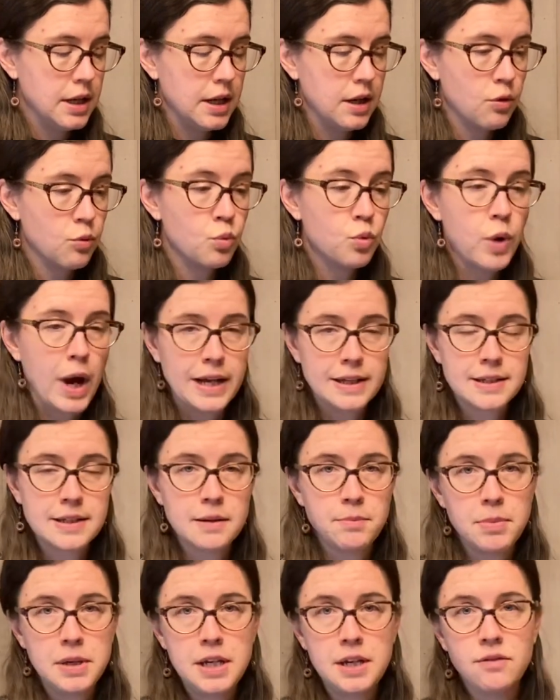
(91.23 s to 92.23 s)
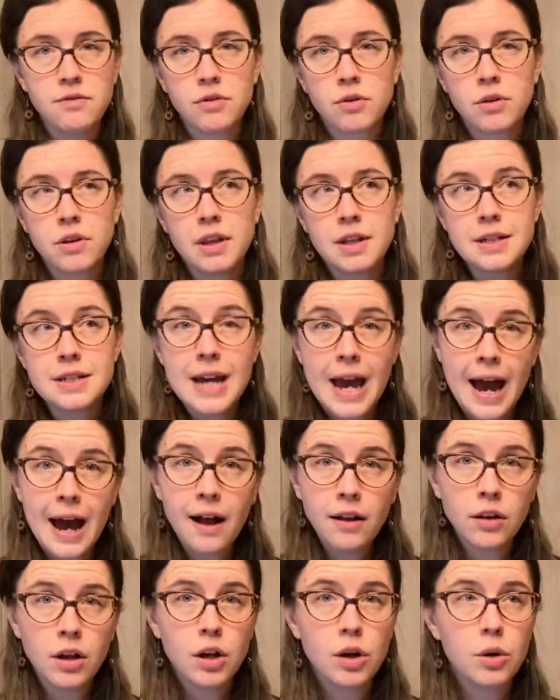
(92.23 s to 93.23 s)
recipe for the
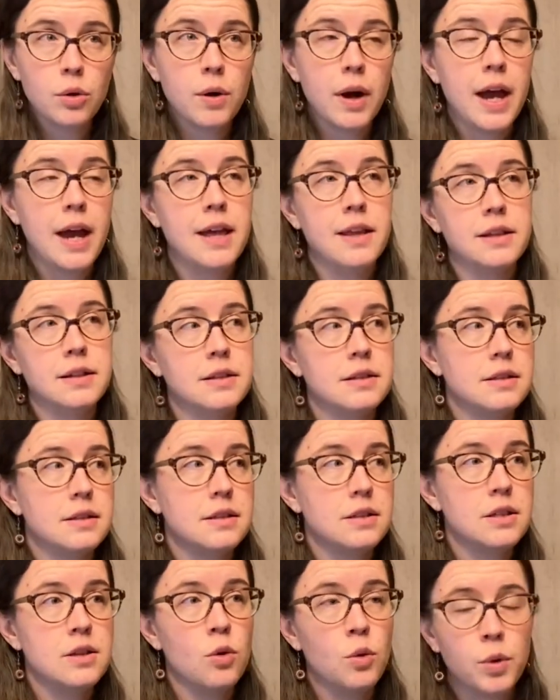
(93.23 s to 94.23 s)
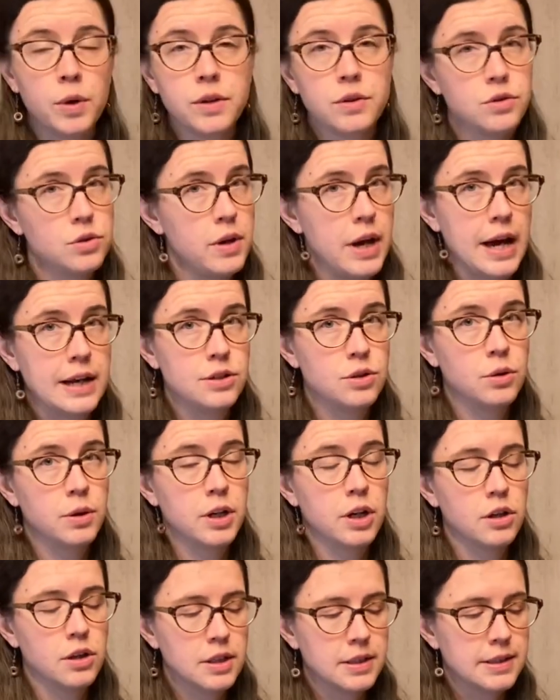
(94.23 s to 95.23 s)
tallow and the oils you add to it
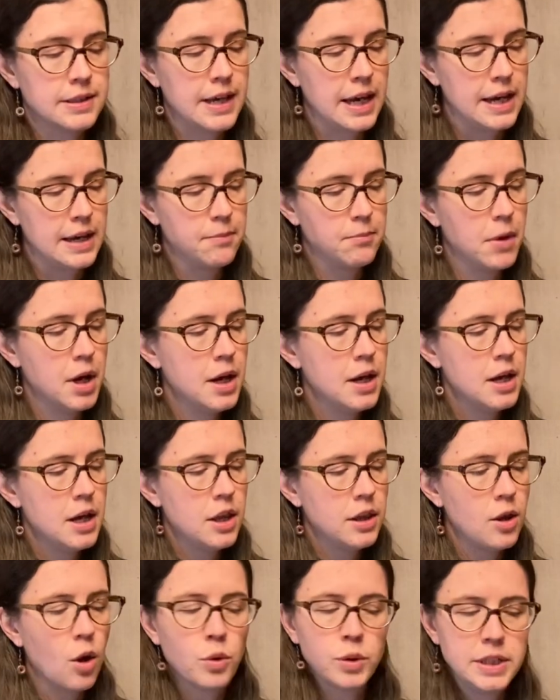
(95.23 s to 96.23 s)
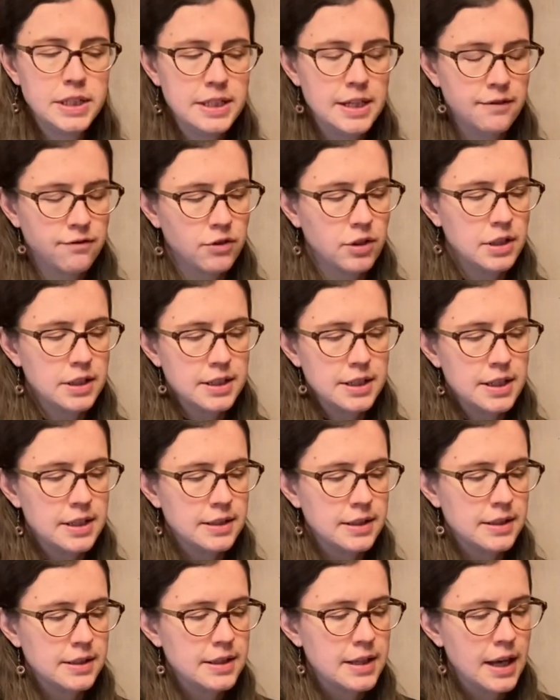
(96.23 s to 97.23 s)
are the same. The only difference
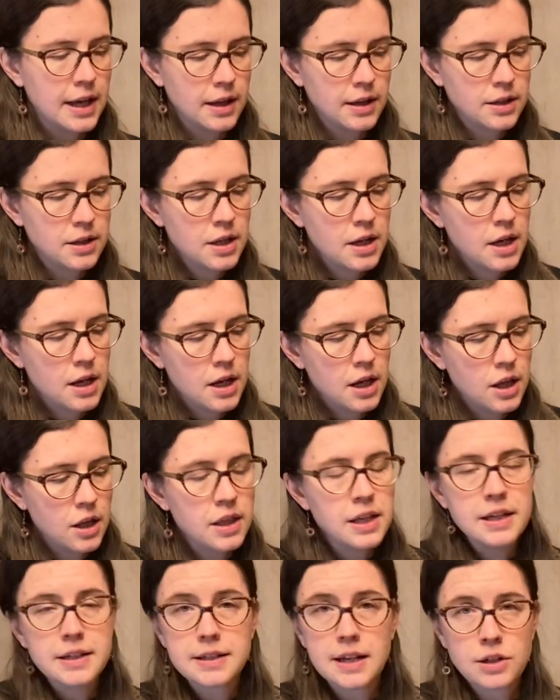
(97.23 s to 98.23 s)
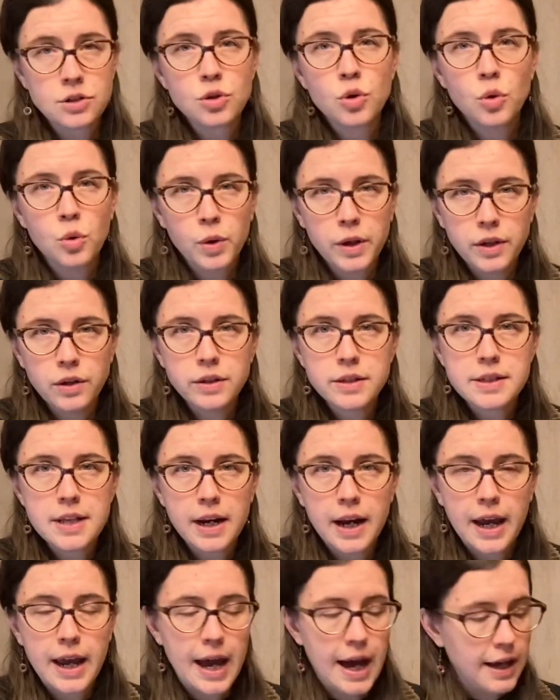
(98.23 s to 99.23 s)
is that the essential oils that
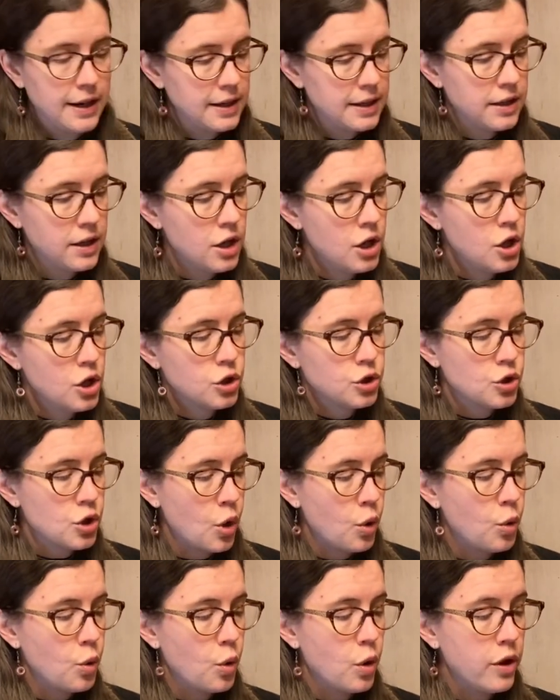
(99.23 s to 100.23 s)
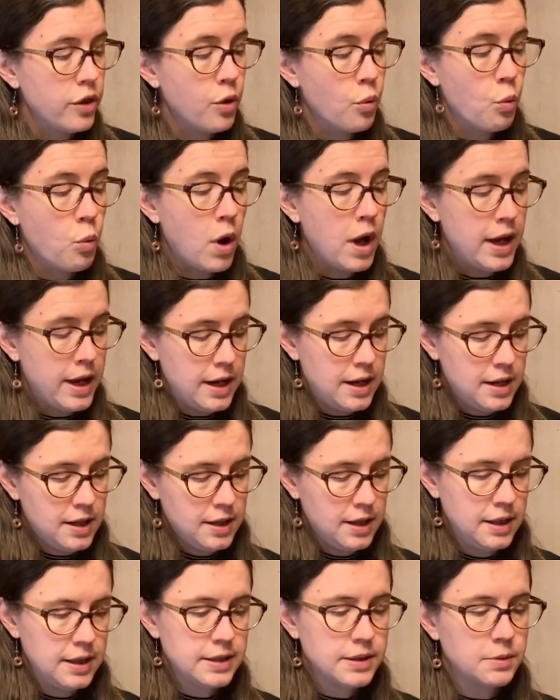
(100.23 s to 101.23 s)
I added. So
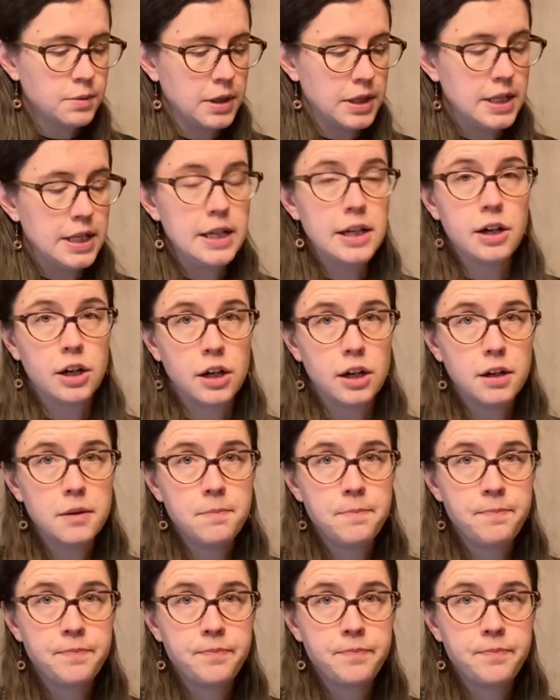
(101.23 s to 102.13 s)
this one here,